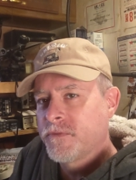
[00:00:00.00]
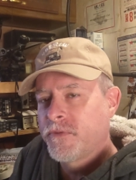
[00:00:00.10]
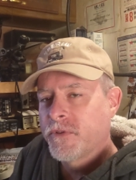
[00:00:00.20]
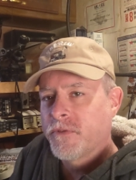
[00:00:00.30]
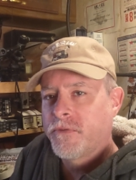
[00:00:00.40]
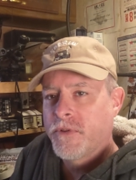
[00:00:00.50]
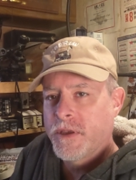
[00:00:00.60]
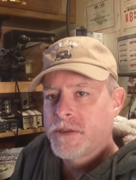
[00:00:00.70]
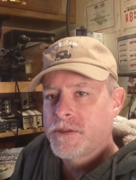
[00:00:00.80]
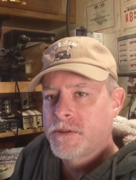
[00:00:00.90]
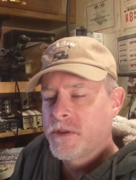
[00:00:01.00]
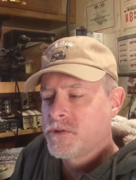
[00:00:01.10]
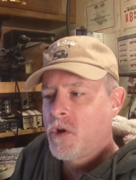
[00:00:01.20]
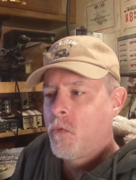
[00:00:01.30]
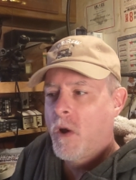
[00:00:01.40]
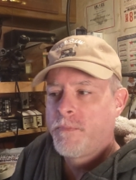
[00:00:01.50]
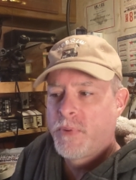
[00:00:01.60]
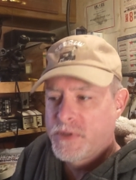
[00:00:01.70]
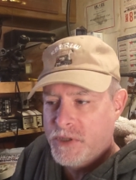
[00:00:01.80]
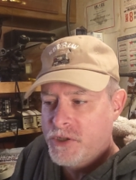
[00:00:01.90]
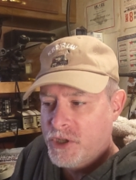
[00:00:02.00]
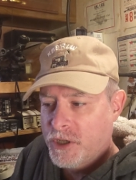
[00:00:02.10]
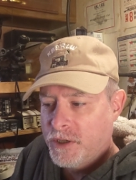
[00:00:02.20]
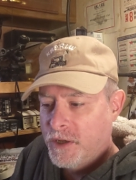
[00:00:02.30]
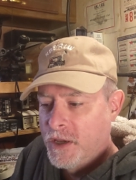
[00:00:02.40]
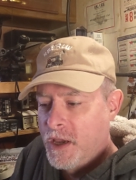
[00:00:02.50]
for, for this. There's no one position